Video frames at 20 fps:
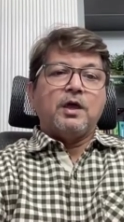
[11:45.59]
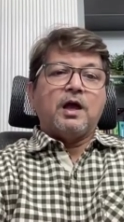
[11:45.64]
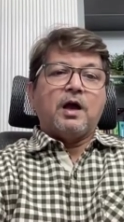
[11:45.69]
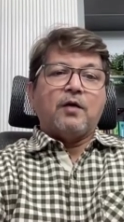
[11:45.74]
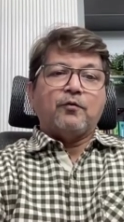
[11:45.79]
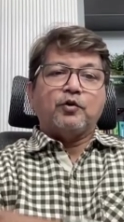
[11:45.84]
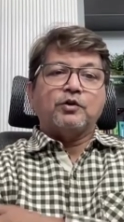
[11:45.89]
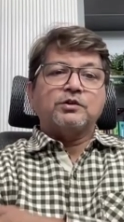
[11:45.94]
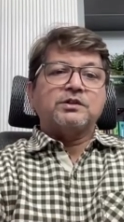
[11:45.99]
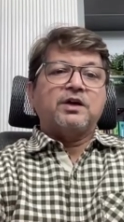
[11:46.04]

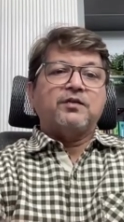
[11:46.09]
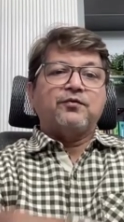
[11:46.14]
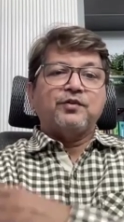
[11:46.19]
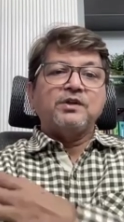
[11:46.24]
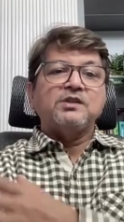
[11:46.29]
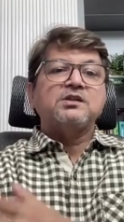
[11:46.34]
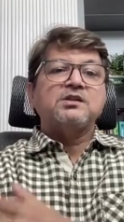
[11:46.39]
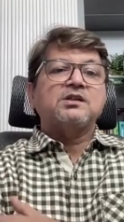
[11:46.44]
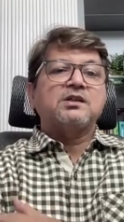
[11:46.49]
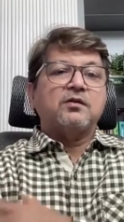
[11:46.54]
Of course, their
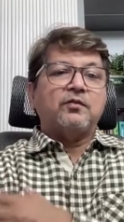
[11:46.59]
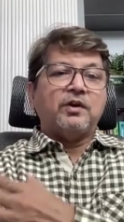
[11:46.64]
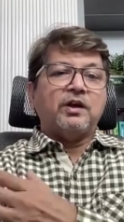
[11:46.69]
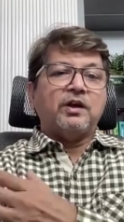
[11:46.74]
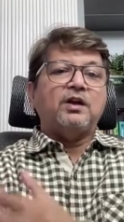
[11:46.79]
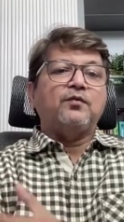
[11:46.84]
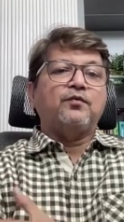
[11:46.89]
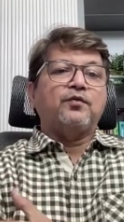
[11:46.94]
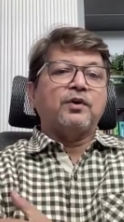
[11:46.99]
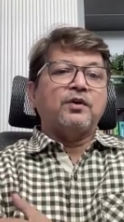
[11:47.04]
features are very
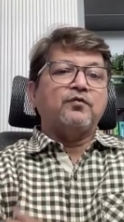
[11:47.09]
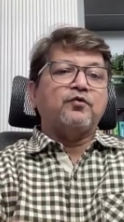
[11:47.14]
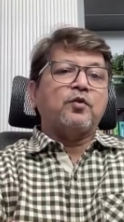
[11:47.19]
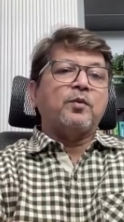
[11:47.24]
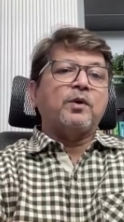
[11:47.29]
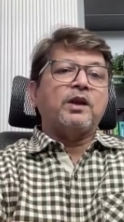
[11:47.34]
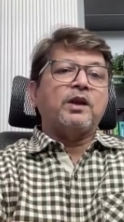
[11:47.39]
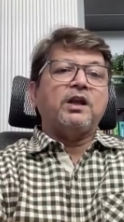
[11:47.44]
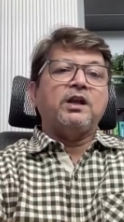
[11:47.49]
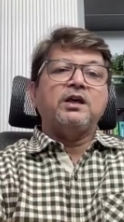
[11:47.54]
different
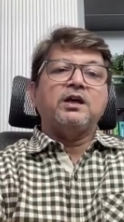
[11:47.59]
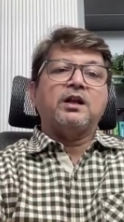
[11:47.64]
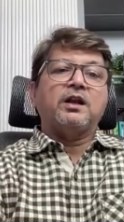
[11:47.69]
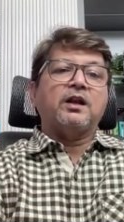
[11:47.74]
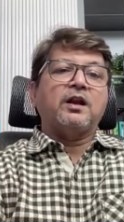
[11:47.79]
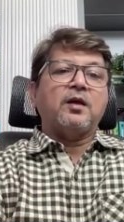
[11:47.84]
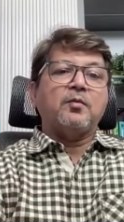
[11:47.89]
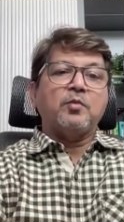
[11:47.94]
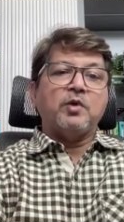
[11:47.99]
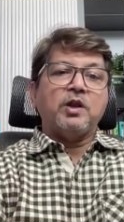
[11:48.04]
from an EDR
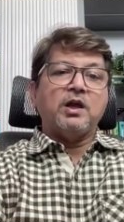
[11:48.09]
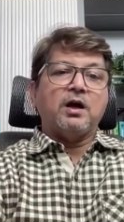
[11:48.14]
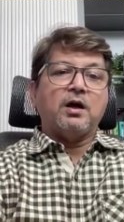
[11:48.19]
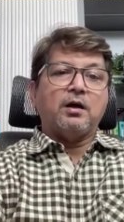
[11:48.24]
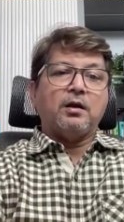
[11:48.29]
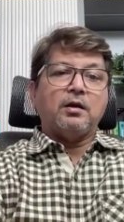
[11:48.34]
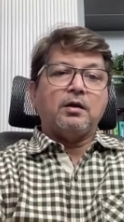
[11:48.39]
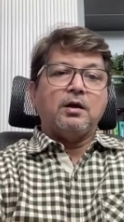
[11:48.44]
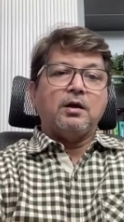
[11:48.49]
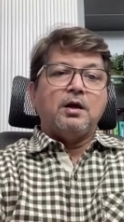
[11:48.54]
and
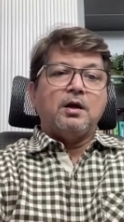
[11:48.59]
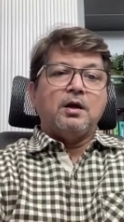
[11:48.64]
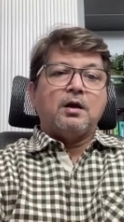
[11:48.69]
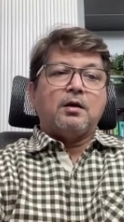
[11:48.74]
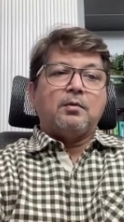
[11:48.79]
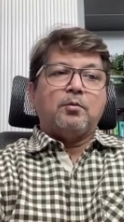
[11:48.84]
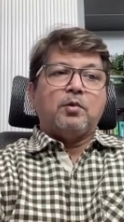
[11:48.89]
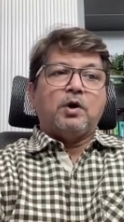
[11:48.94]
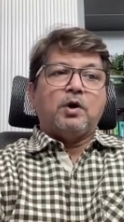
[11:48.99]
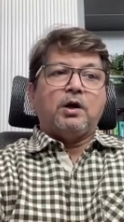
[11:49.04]
MDR,
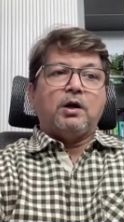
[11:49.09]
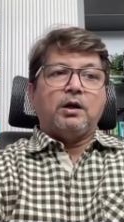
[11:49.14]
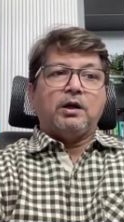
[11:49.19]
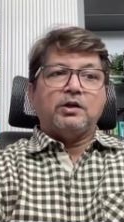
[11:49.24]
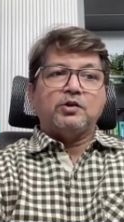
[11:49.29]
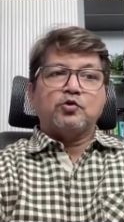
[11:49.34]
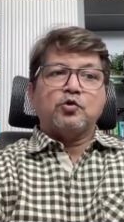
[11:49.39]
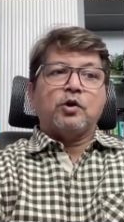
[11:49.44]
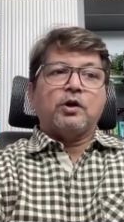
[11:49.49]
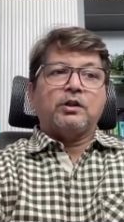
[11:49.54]
but
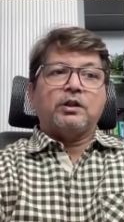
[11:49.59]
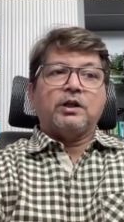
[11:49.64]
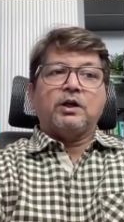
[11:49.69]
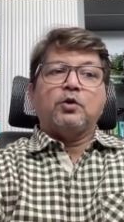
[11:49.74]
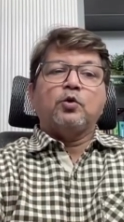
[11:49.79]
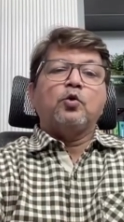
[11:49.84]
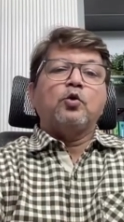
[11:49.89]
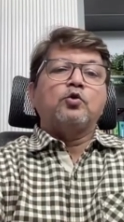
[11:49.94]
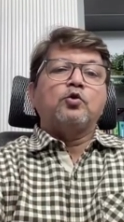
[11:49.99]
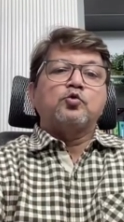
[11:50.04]
it's not that
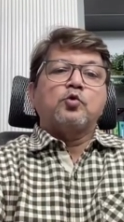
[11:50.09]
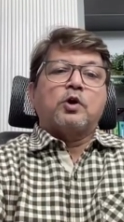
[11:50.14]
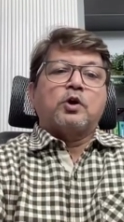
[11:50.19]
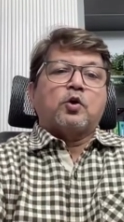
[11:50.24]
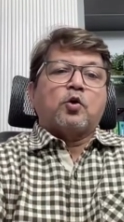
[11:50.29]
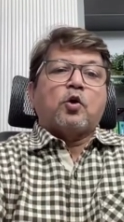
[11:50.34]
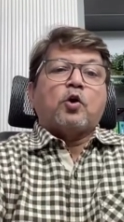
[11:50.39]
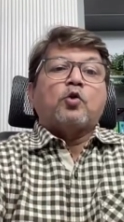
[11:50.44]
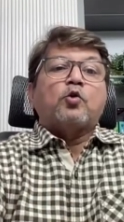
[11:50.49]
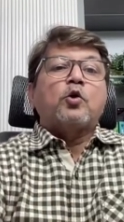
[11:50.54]
those who are
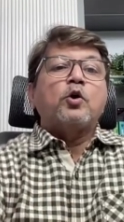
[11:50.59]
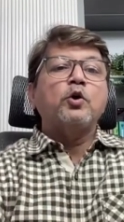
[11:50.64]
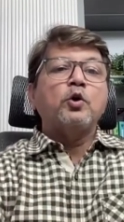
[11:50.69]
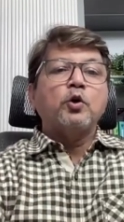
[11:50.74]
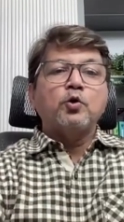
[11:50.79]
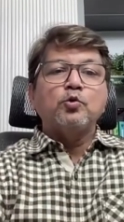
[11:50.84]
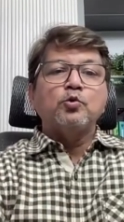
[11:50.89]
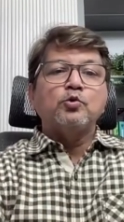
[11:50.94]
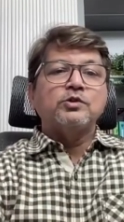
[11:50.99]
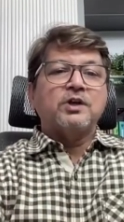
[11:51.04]
not going to
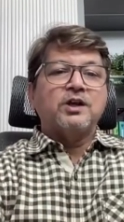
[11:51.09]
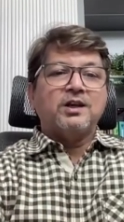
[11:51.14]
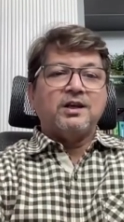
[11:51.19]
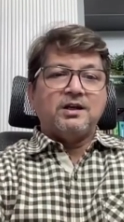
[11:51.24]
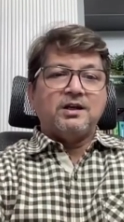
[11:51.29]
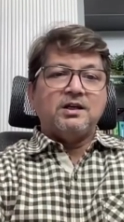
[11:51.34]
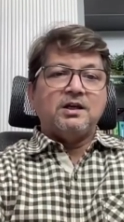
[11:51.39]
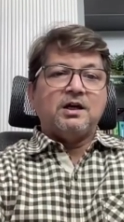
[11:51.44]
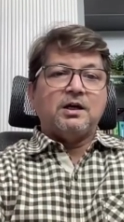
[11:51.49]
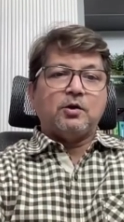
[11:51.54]
use an
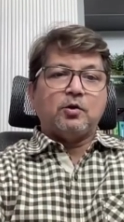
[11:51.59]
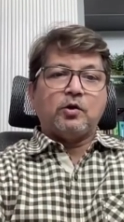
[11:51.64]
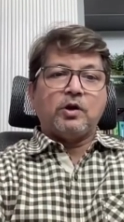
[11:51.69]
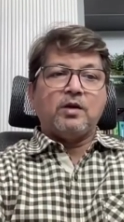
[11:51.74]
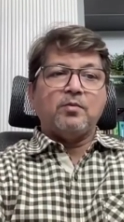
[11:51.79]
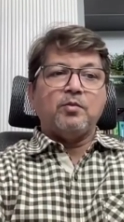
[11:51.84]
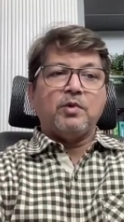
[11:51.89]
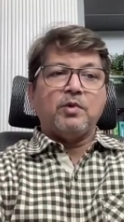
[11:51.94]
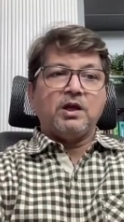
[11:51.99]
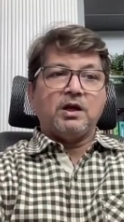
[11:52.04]
EDR or
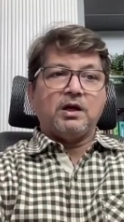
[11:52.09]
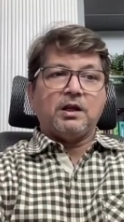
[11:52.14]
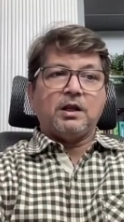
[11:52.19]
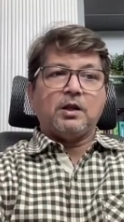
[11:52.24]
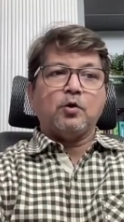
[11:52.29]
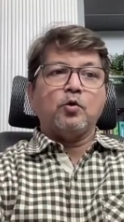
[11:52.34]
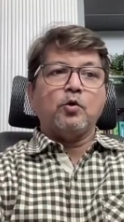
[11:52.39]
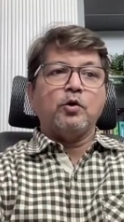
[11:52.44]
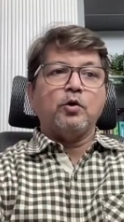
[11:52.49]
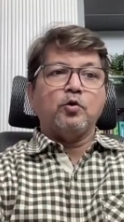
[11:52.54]
MDR are
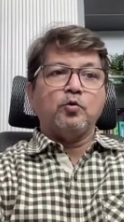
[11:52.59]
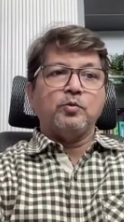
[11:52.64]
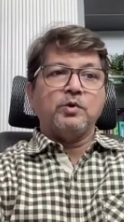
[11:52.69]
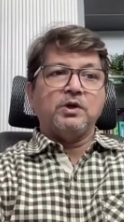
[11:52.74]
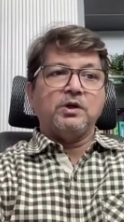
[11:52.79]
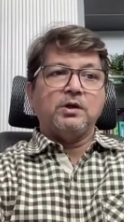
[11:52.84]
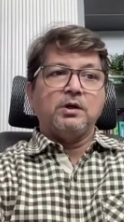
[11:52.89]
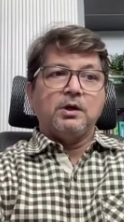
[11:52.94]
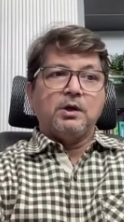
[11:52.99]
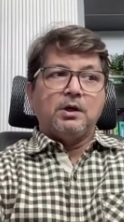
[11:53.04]
going to
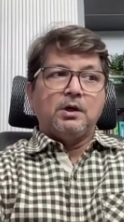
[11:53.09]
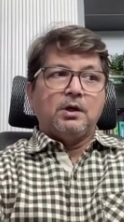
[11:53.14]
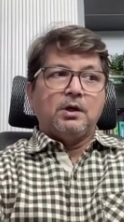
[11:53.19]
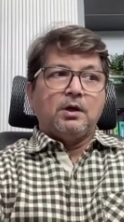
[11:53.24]
be